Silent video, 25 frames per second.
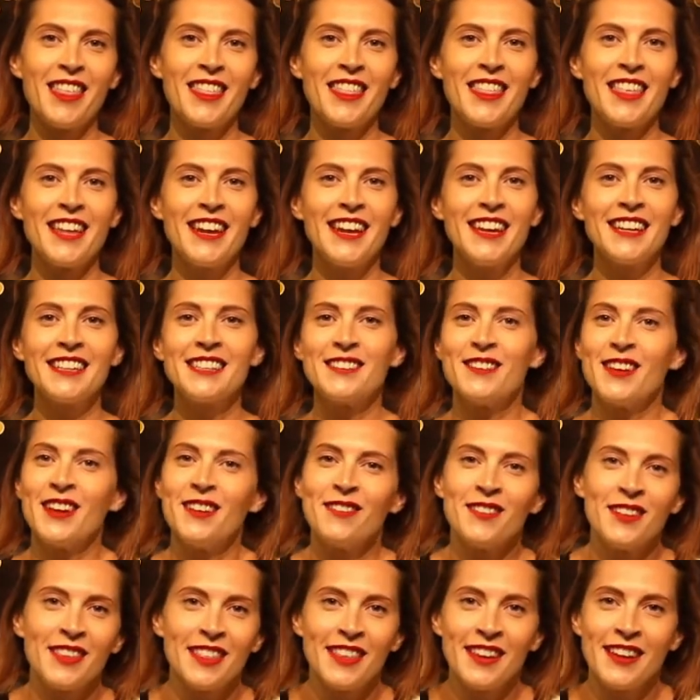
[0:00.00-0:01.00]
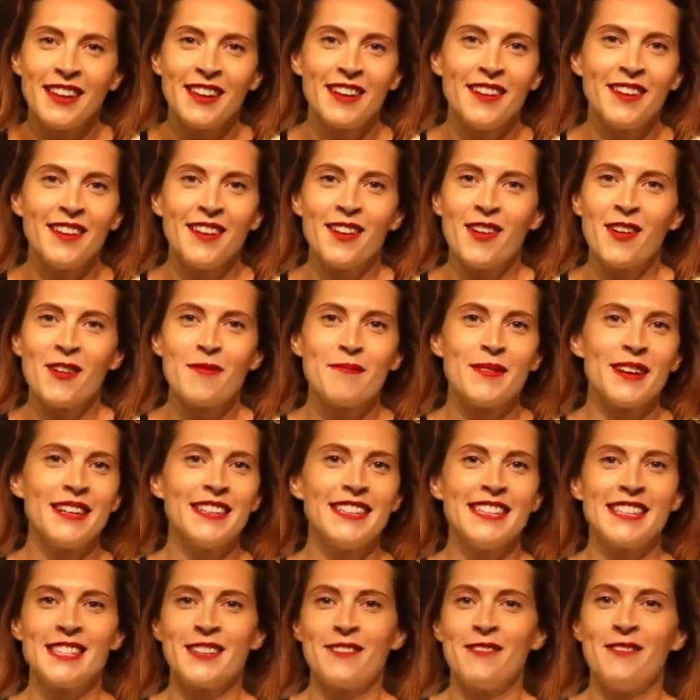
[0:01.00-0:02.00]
The next favourite thing on my list